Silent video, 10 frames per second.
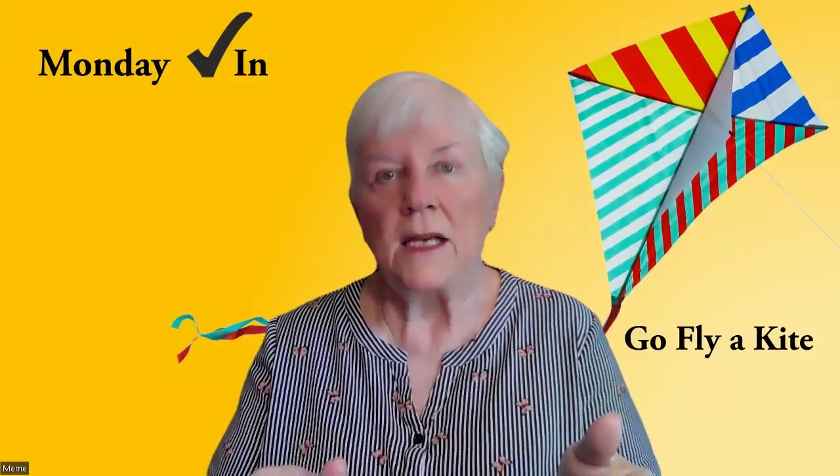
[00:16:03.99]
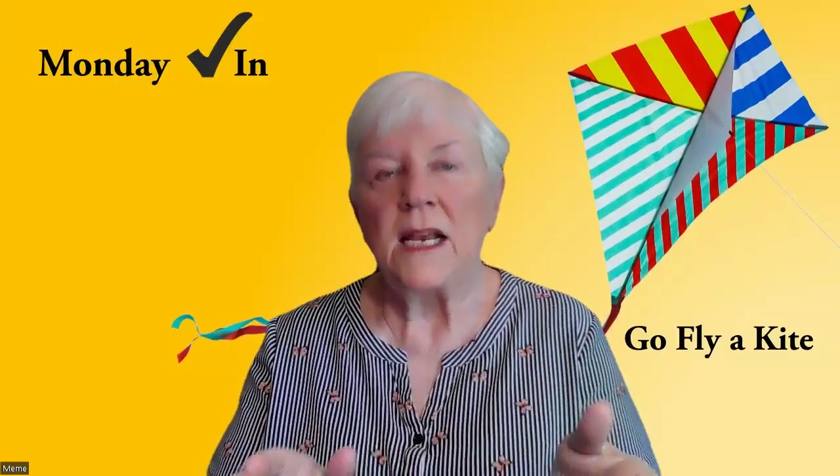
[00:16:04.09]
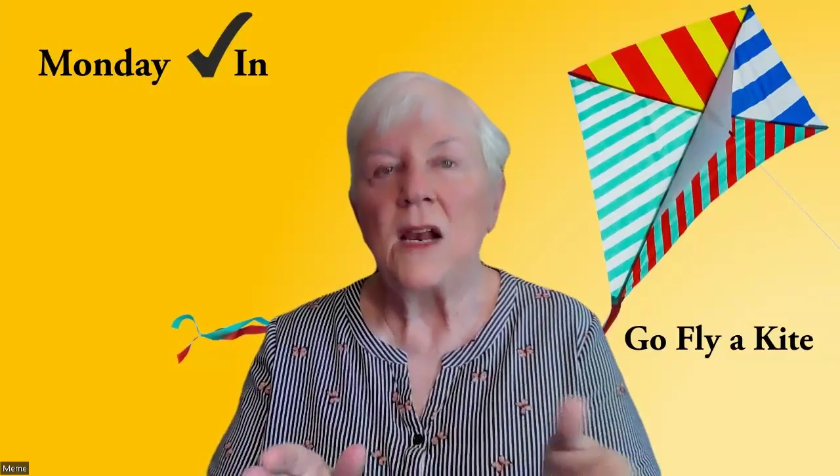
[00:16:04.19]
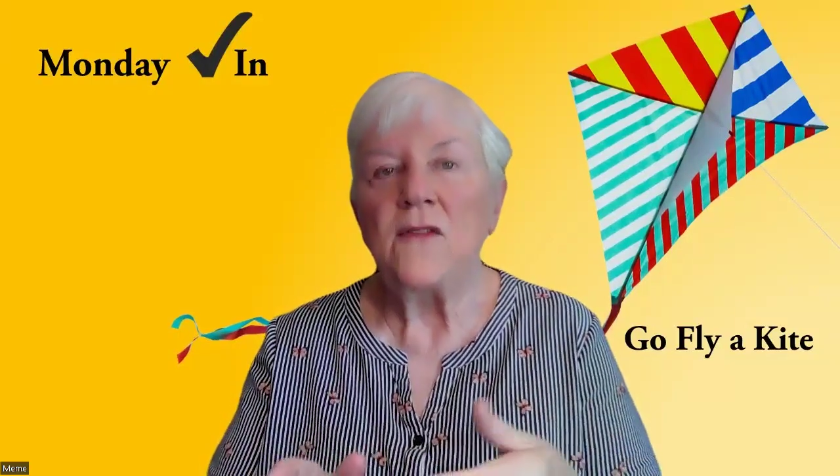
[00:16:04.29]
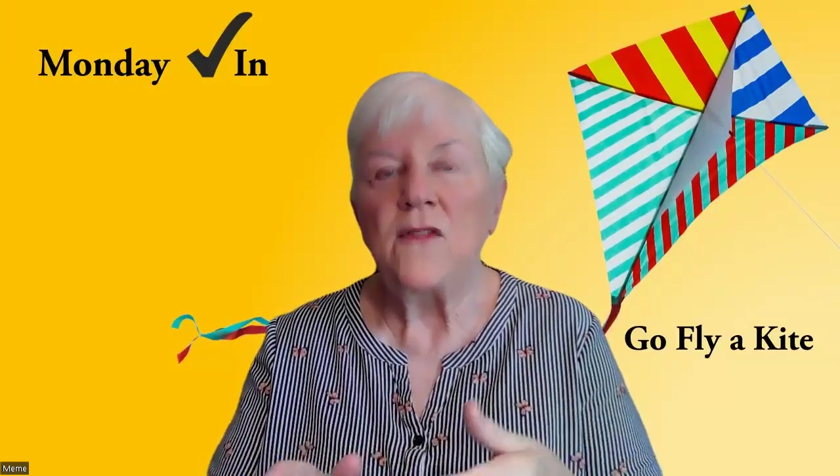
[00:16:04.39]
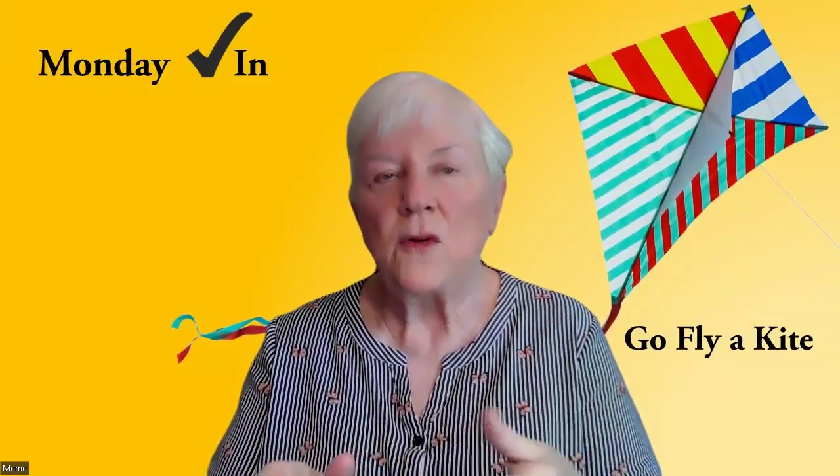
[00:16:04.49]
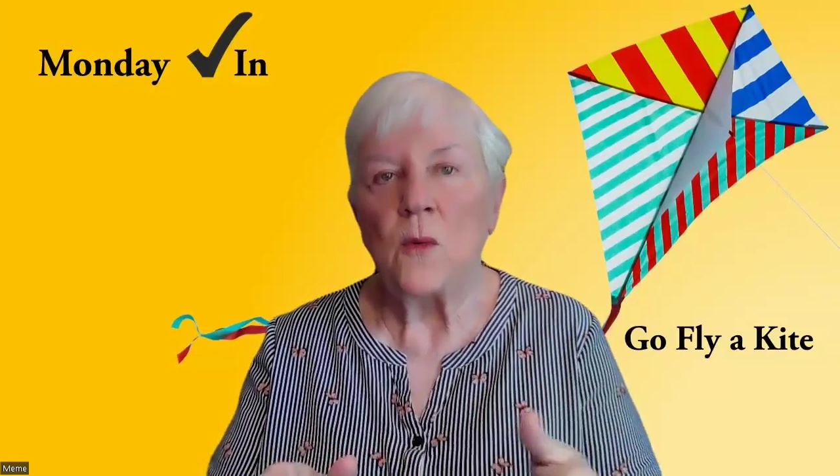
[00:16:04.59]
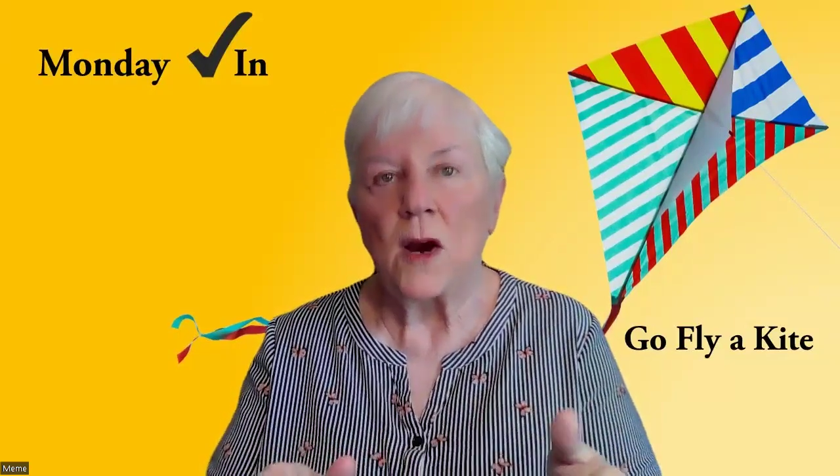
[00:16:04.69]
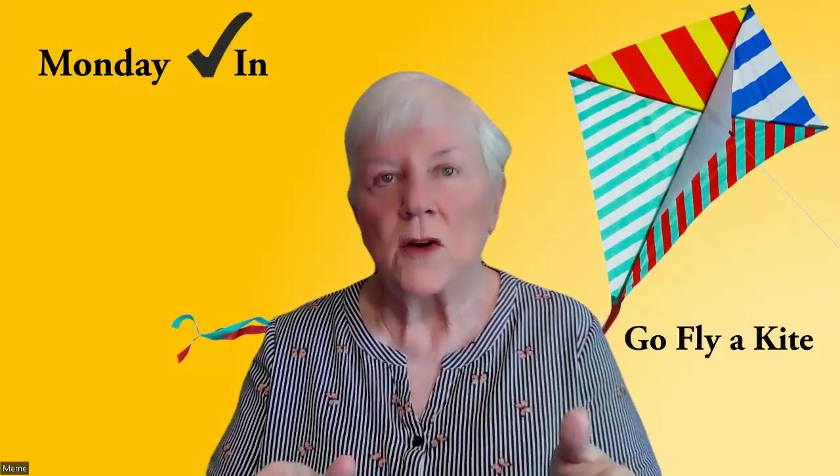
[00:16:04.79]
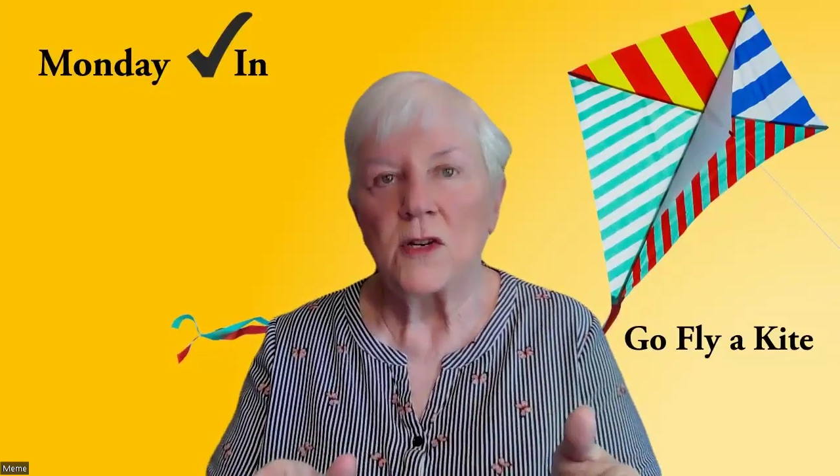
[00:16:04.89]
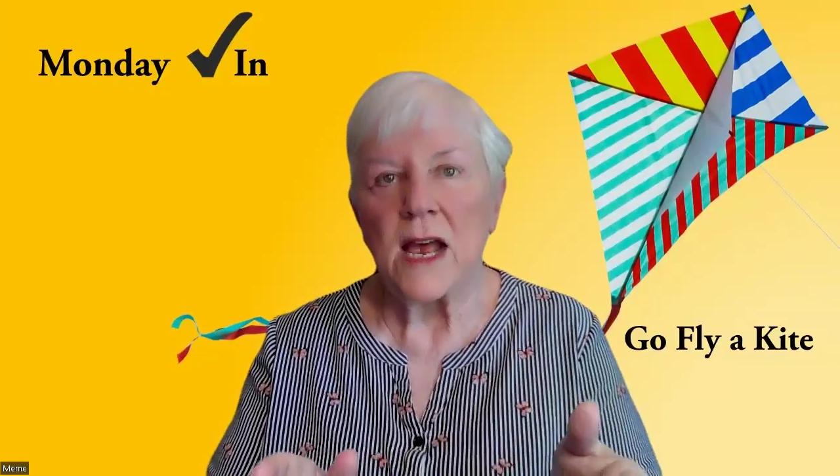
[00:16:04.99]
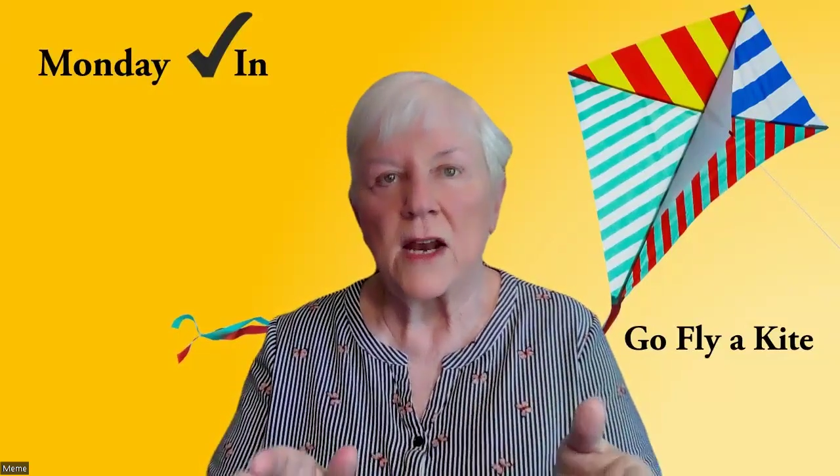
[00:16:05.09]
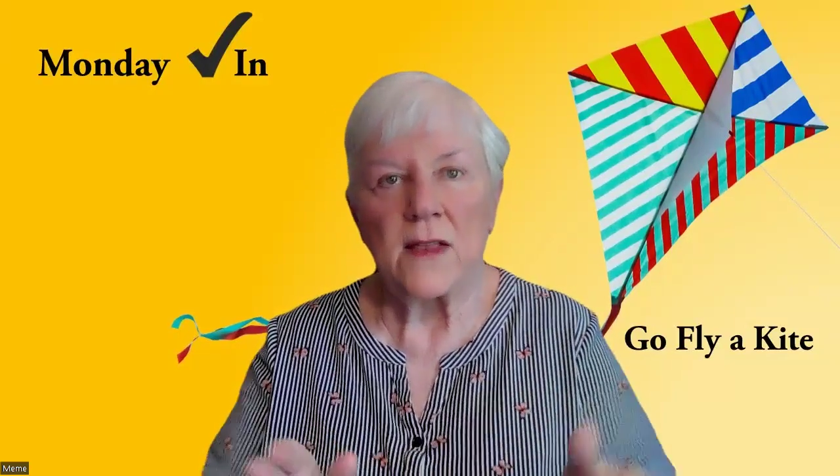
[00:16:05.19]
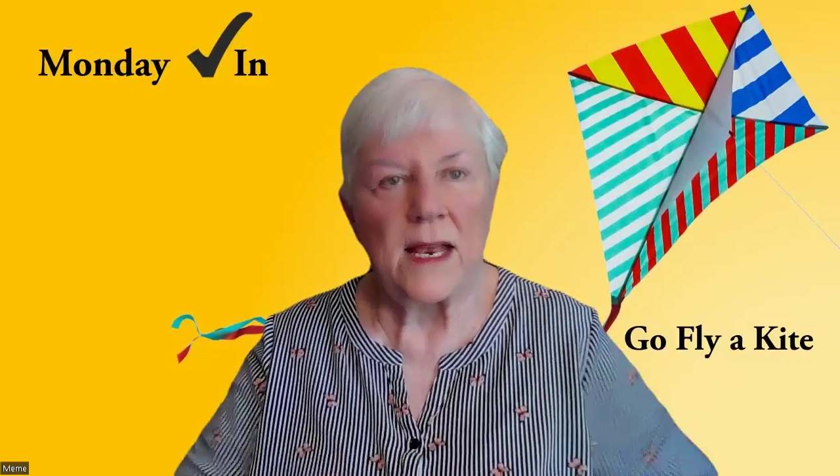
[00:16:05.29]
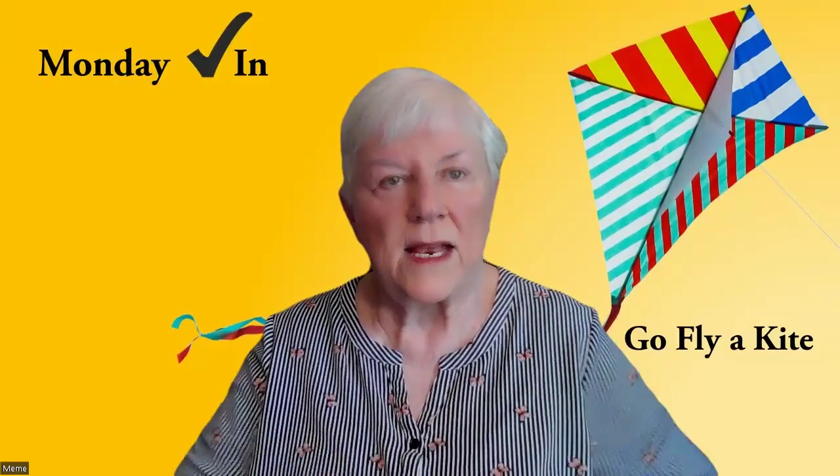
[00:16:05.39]
telephone wires out
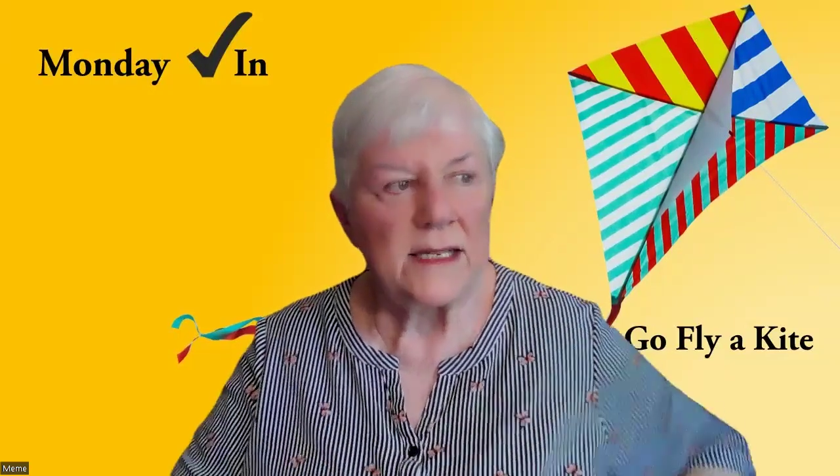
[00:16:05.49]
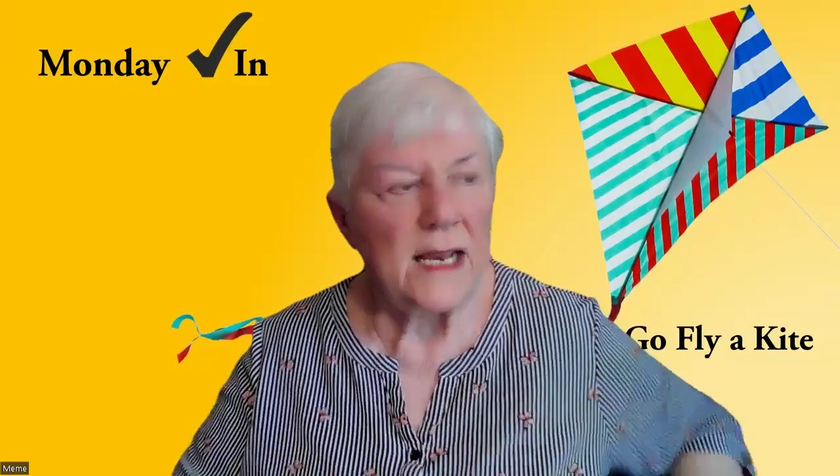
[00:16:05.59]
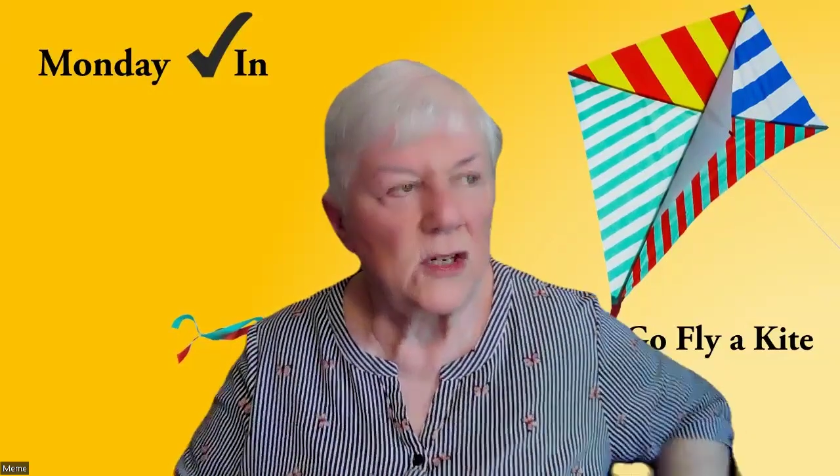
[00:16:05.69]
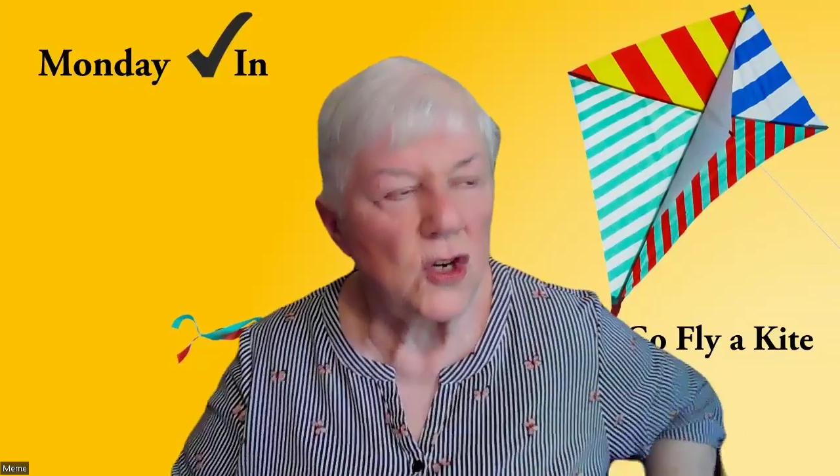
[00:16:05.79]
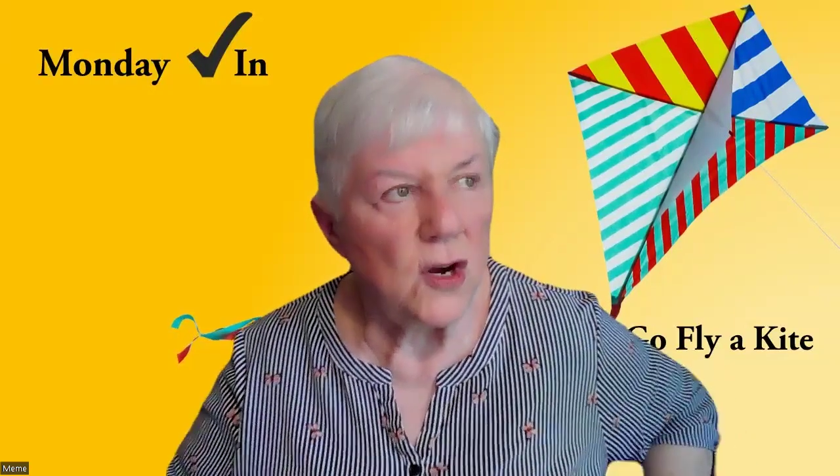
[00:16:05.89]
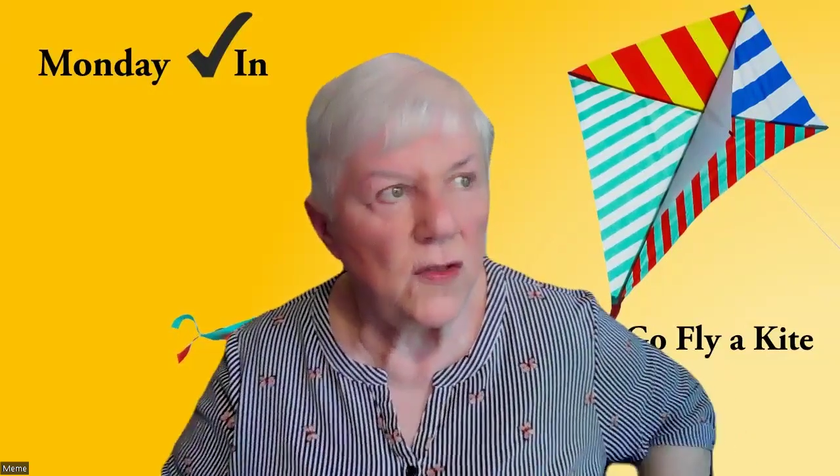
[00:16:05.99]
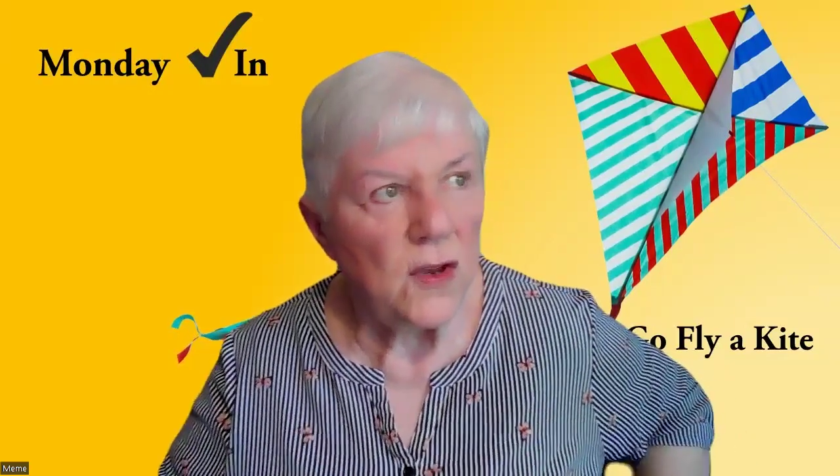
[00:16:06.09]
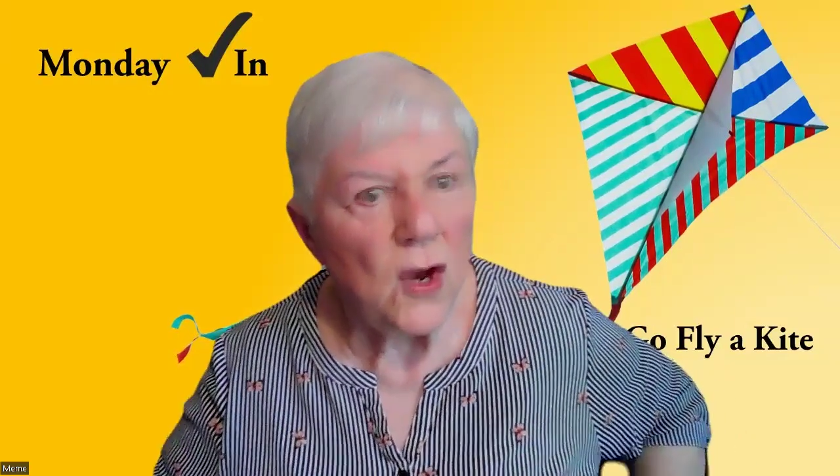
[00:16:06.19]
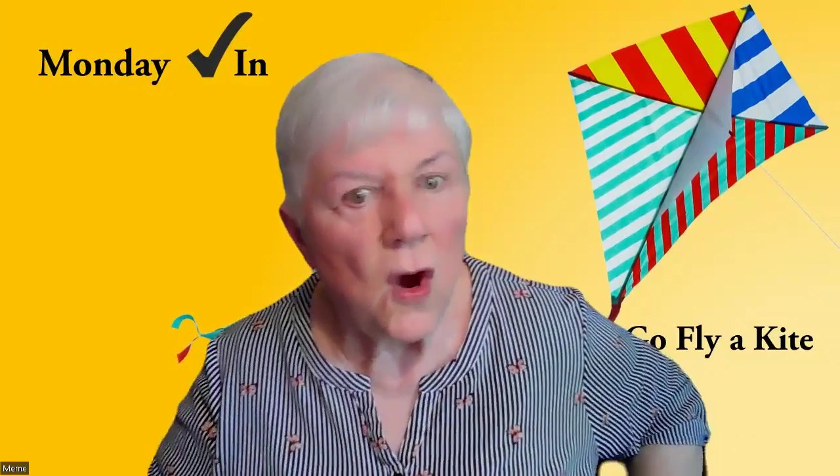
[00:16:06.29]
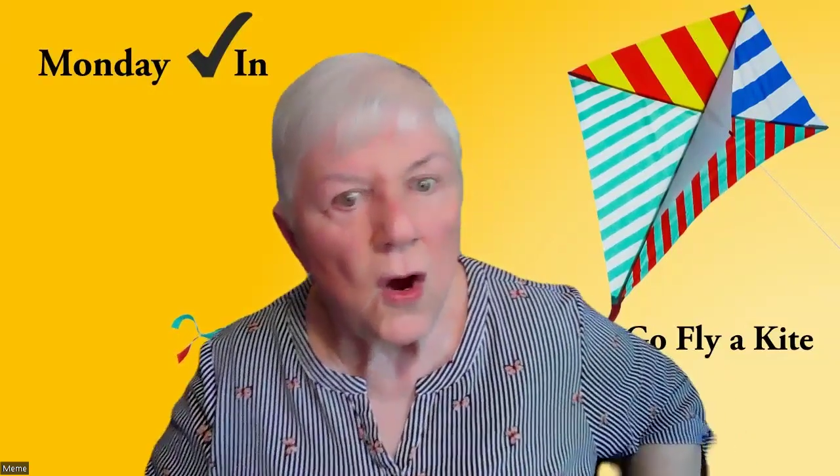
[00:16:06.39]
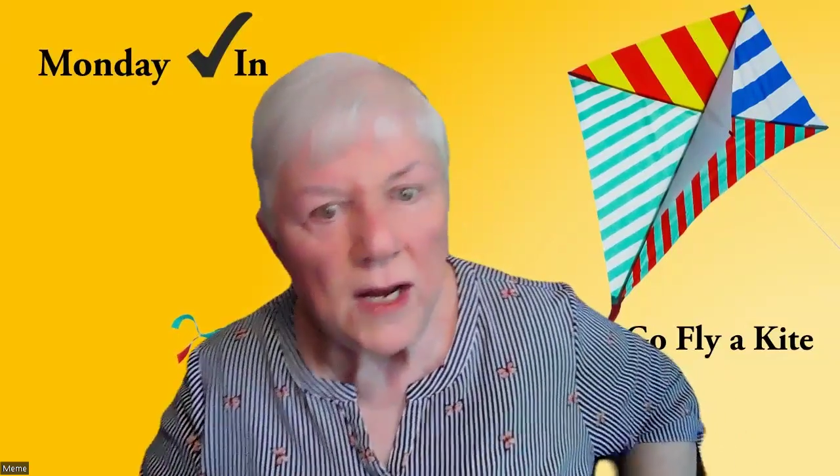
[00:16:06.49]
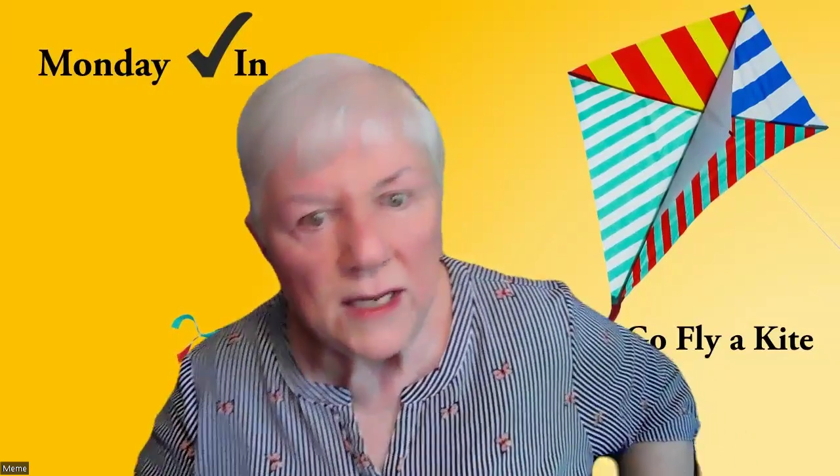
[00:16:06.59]
in that section of the yard.